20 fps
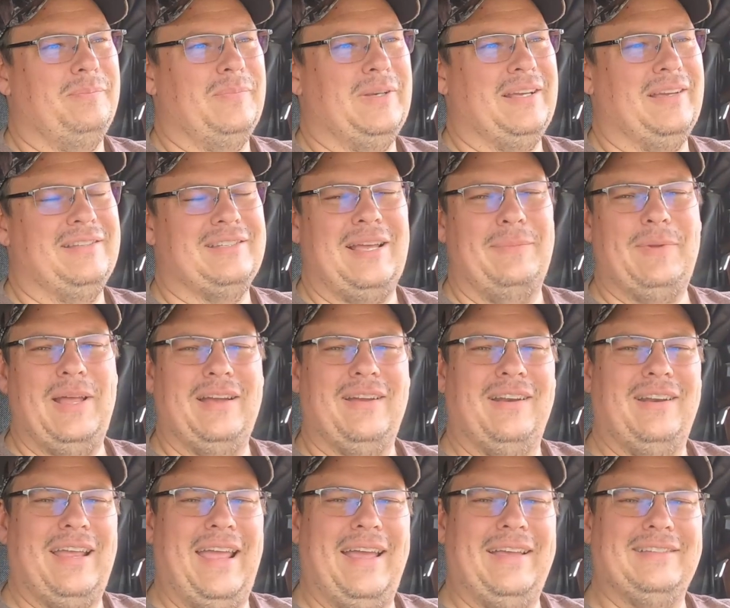because I'm not
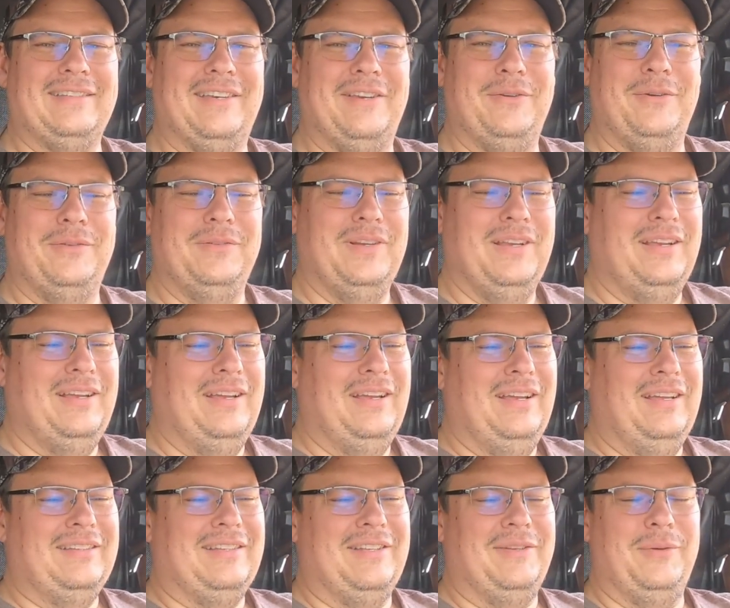gonna ask you
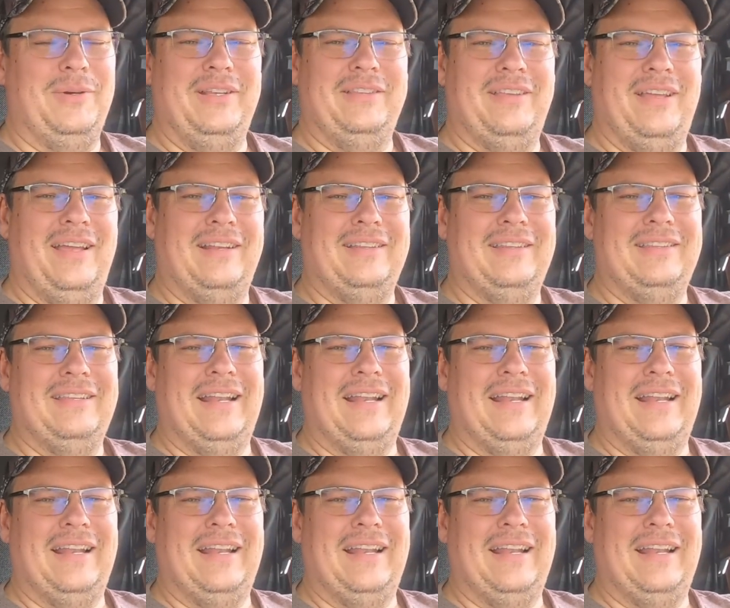to do anything